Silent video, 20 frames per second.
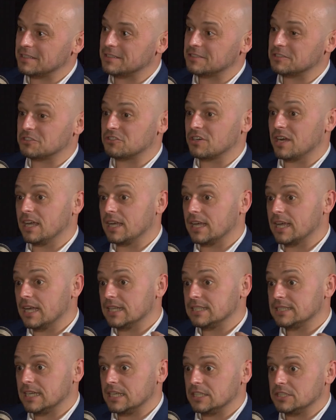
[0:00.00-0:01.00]
to try and get
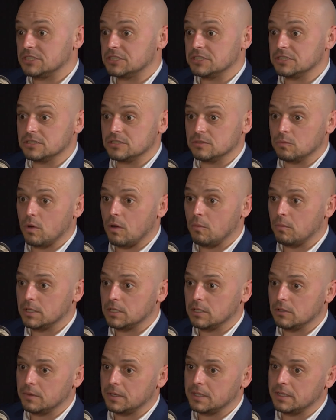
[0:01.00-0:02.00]
attention to what we're
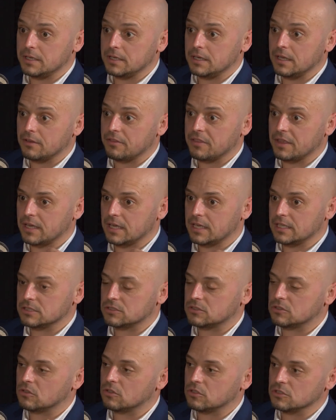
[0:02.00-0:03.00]
doing. And I think
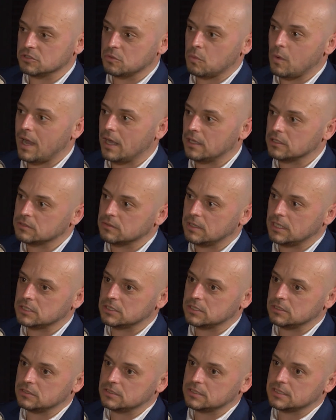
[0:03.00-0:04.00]
it's took us a while to
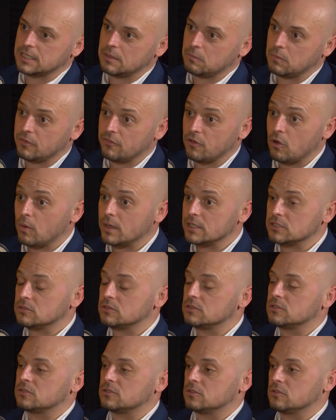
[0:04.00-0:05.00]
actually understand. We've always
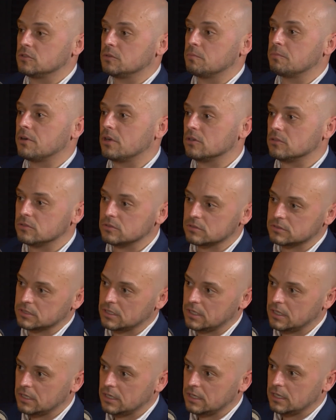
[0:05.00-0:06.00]
understood the product
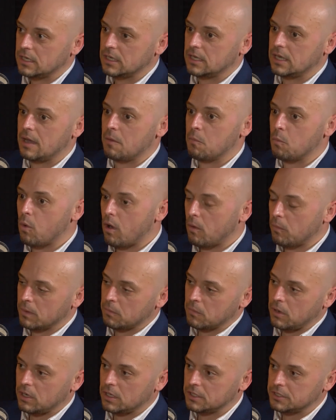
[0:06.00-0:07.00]
and what we
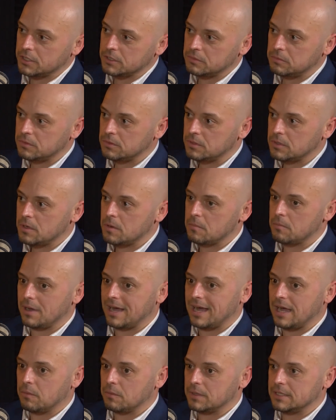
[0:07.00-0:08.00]
want to do, but
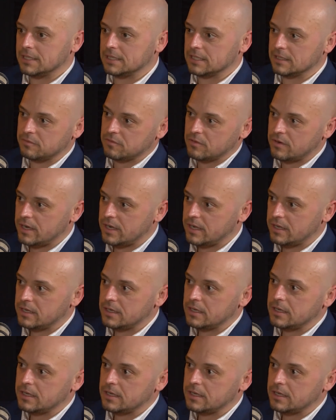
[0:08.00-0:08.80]
how we deliver it